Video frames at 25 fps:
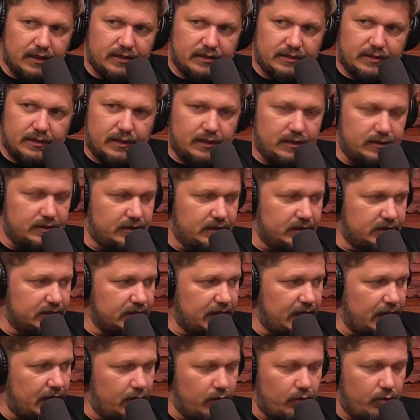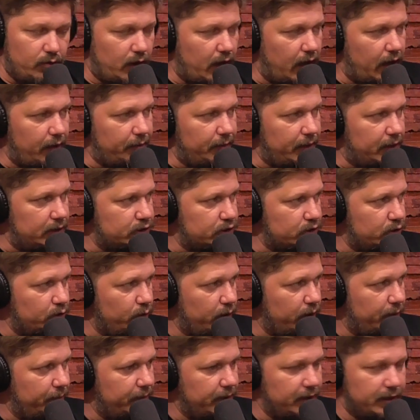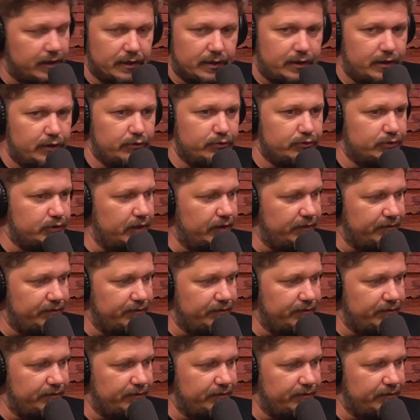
Is this guy? Well, I'm not sure what I'm being accused of